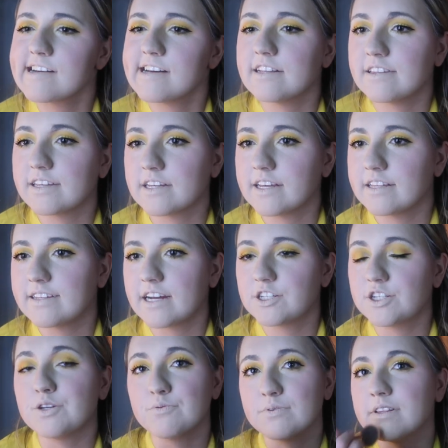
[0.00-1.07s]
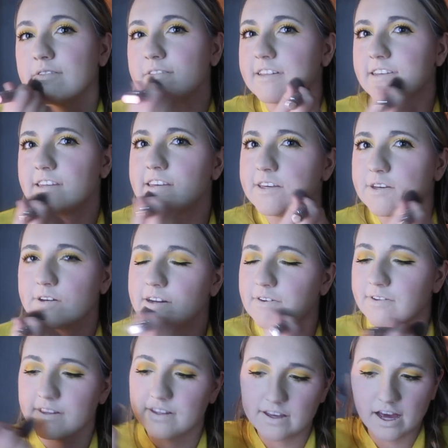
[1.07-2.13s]
It's like, it's actually really, really cute.
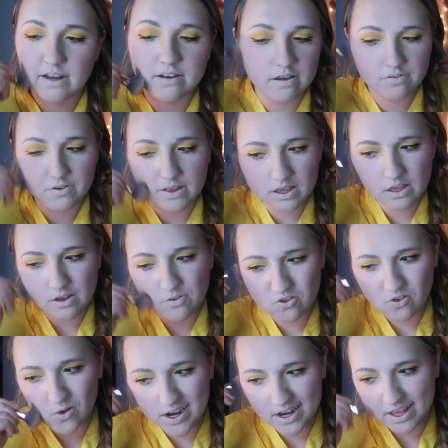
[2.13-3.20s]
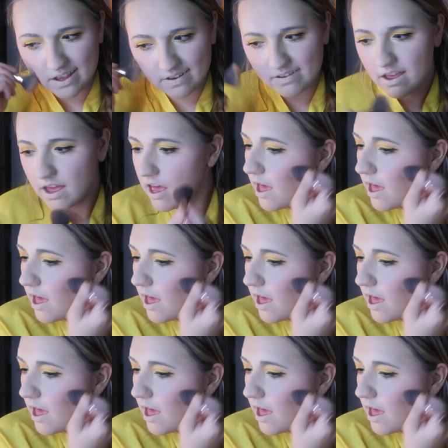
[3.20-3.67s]
I definitely enjoyed it.